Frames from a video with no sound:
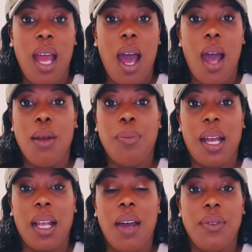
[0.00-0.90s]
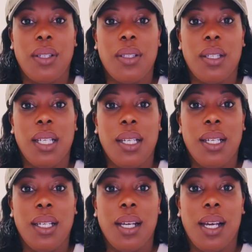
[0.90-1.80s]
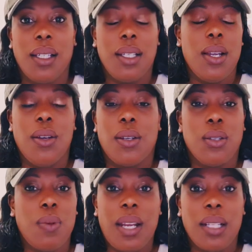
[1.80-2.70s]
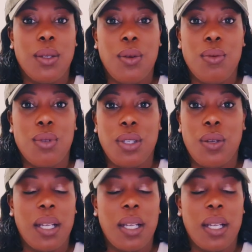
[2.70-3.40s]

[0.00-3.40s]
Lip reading: I hope I covered, because when I talk to you,